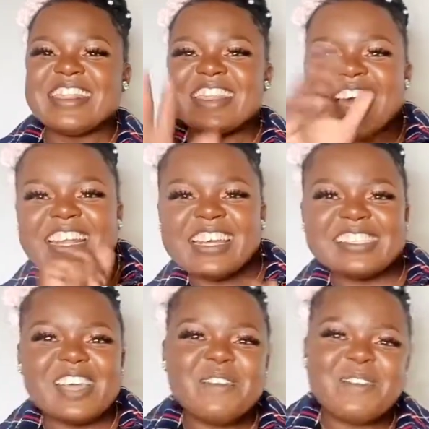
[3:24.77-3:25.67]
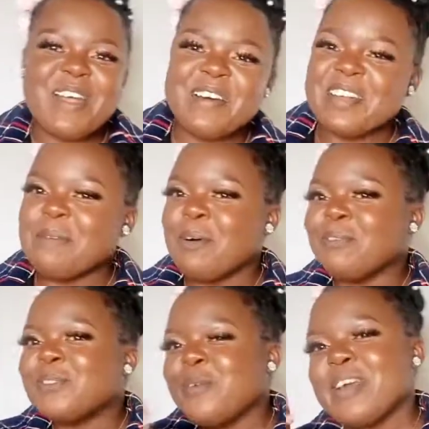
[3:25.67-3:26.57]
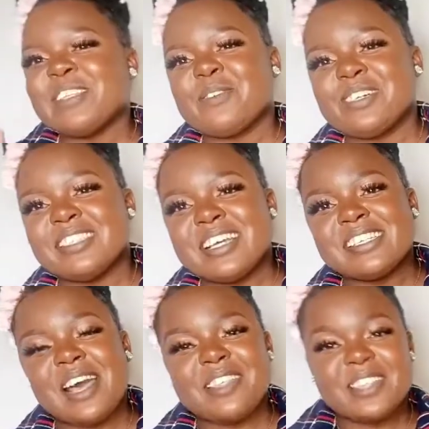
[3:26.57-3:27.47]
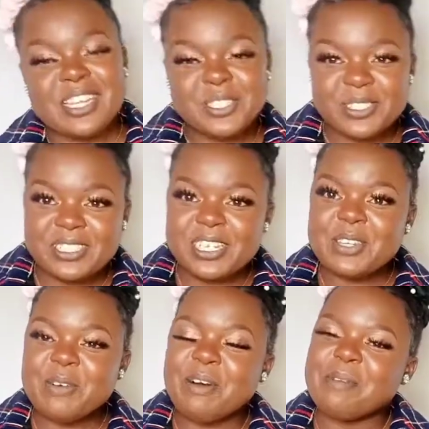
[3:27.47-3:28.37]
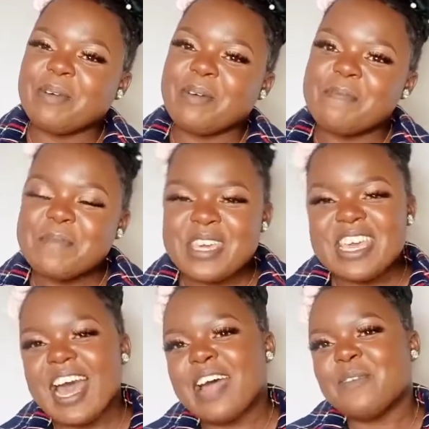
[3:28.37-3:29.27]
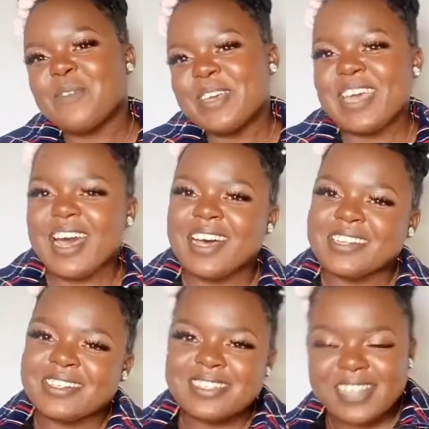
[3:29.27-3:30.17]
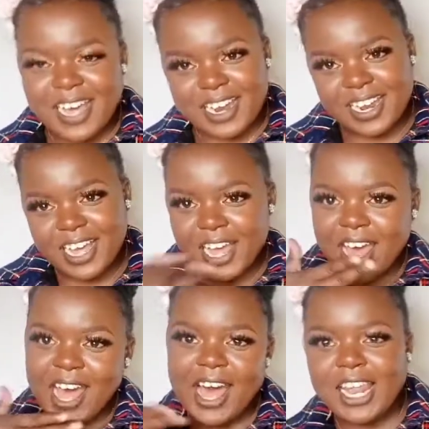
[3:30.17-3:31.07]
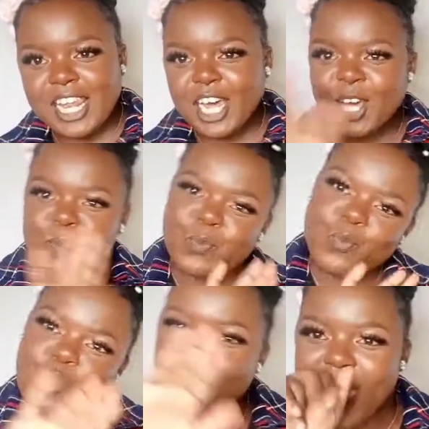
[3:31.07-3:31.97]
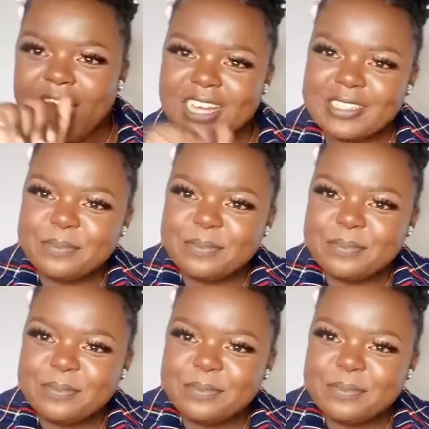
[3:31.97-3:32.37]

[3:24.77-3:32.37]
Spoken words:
That is a roundup of 20 questions that you didn't know about me, and we are done. Hello. Mwah.